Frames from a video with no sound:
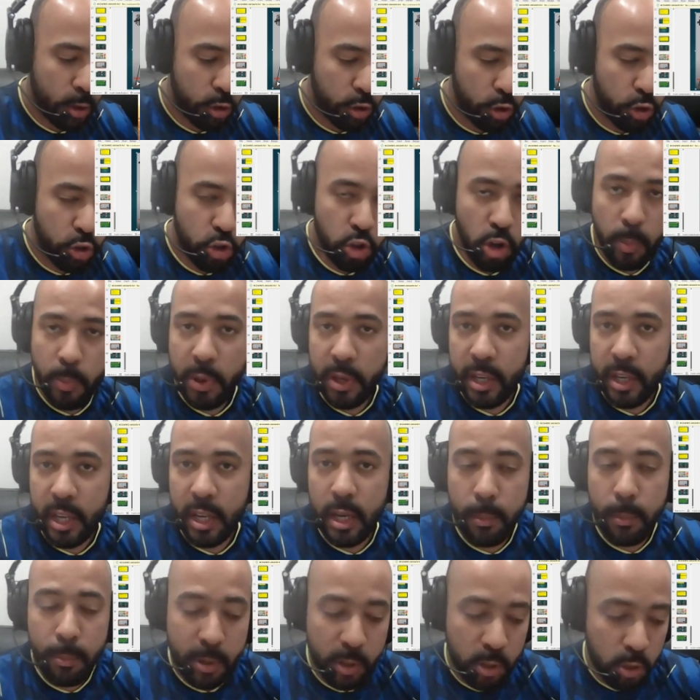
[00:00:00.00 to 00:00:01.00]
dropping
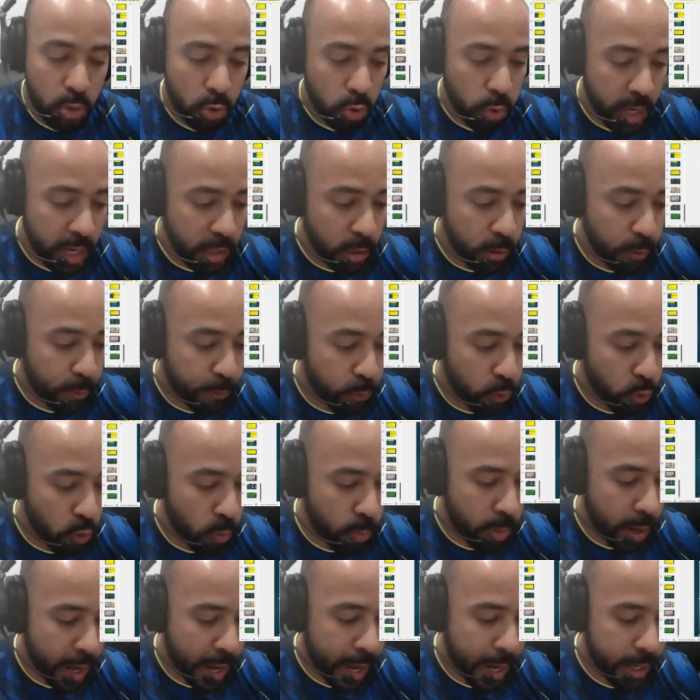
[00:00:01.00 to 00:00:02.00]
in between the
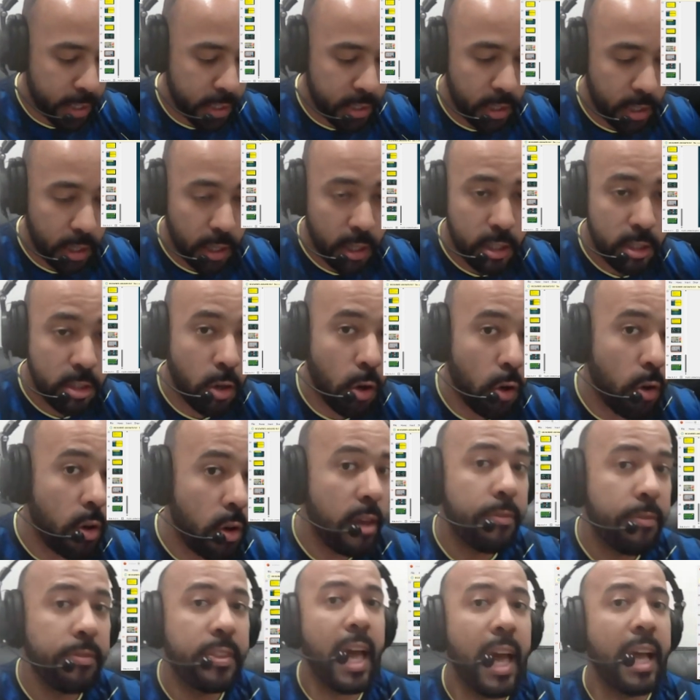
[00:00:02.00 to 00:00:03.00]
fullbacks. So
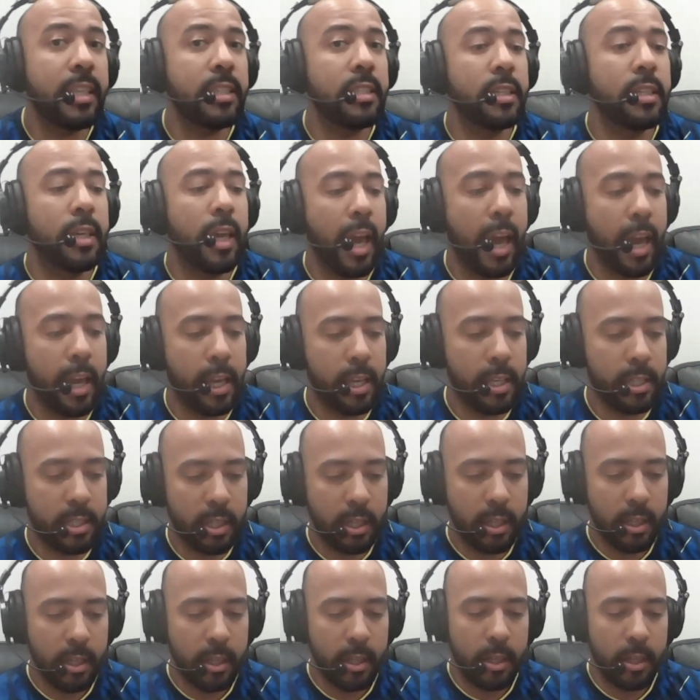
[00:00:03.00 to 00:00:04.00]
if that's the
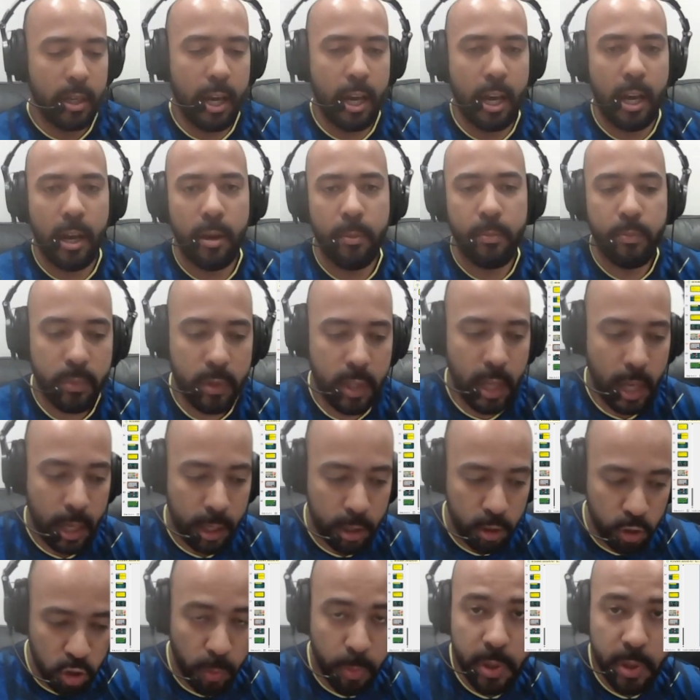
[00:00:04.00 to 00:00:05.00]
case,
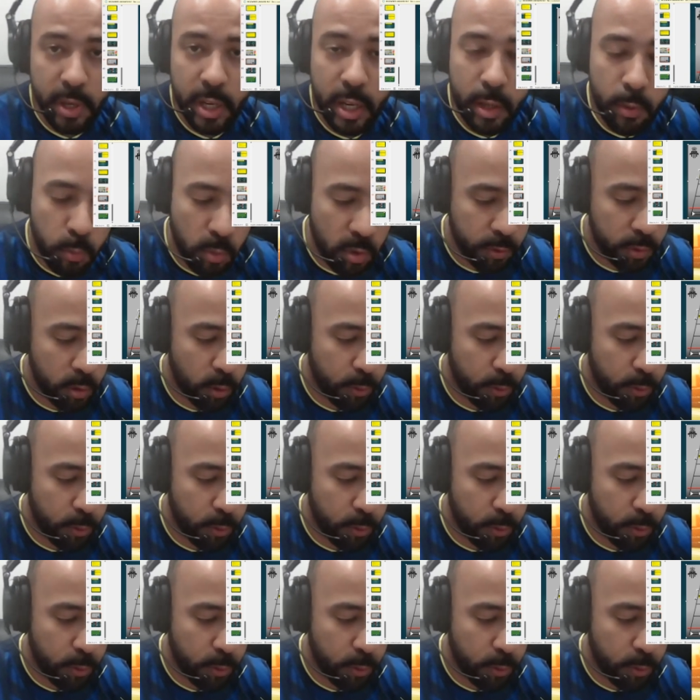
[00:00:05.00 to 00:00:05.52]
dropping in with the